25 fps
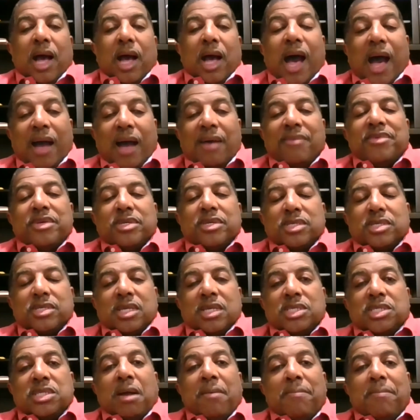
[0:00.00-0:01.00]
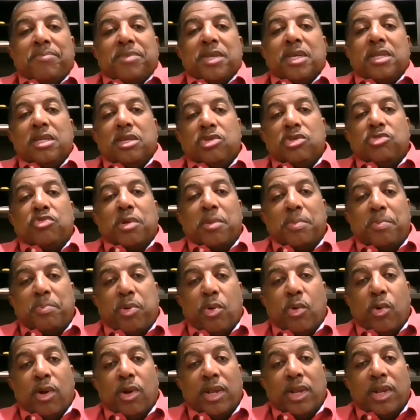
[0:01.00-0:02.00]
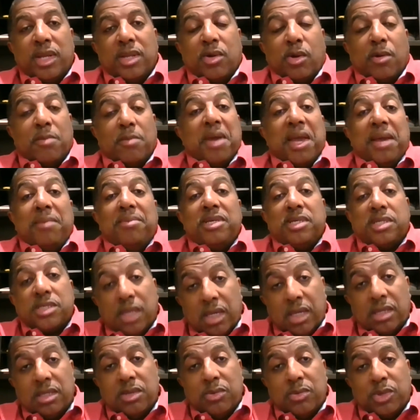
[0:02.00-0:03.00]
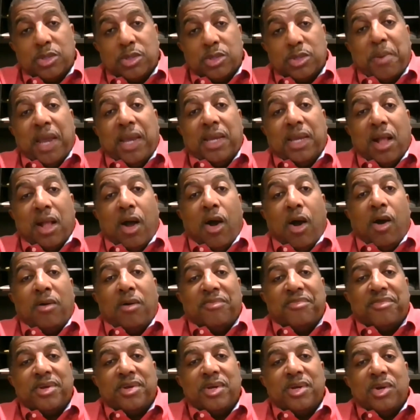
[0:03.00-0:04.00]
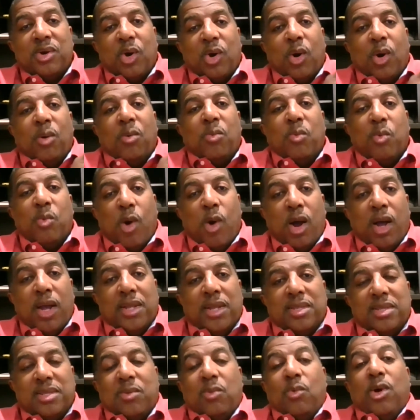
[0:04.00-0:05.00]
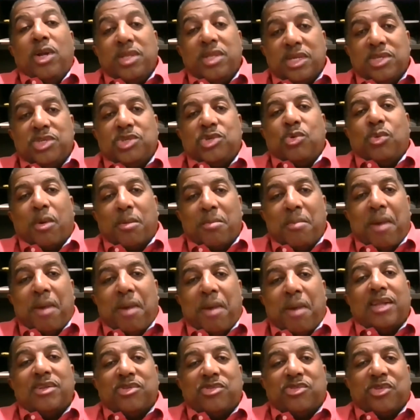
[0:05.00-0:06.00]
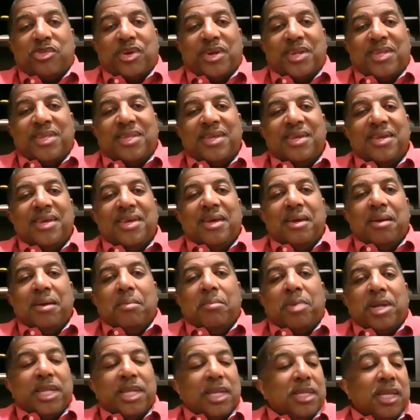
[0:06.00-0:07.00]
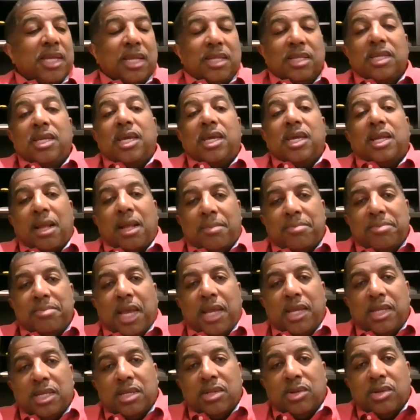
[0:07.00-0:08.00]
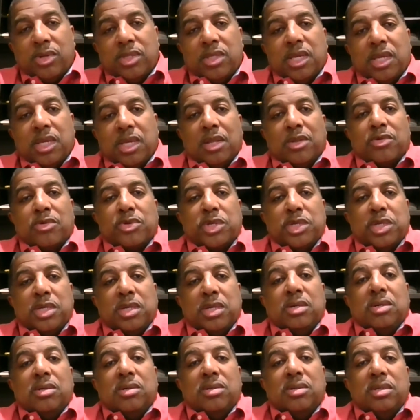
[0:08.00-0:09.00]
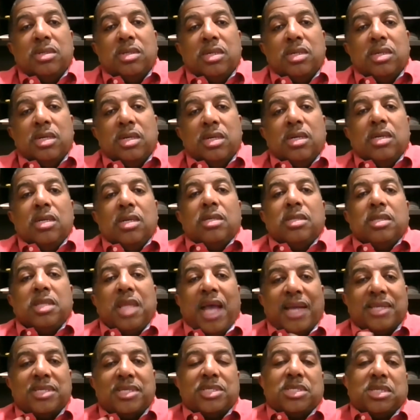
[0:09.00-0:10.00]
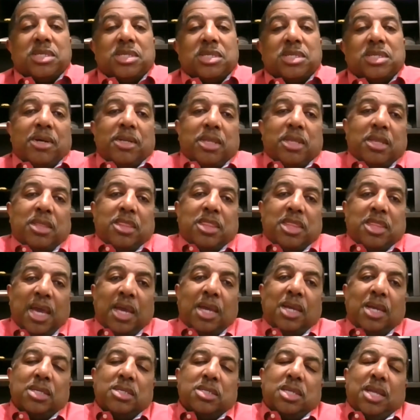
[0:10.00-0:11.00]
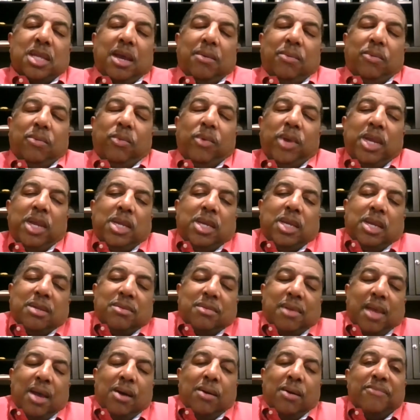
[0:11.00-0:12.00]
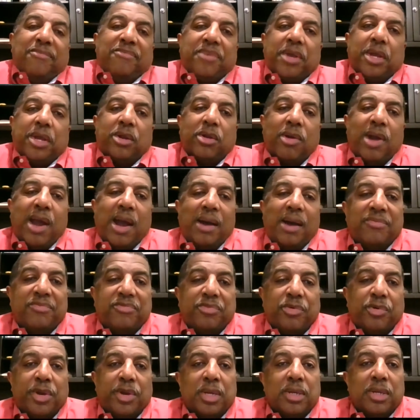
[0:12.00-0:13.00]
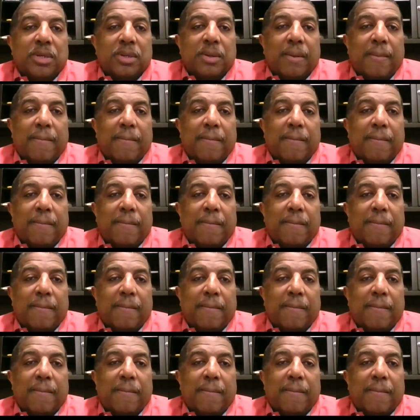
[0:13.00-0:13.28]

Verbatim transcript: obviously something is reported or maybe something was paid off on one, the one that you were monitoring, but it didn't get updated on the other two. That's some of the things that we can help figure out for you.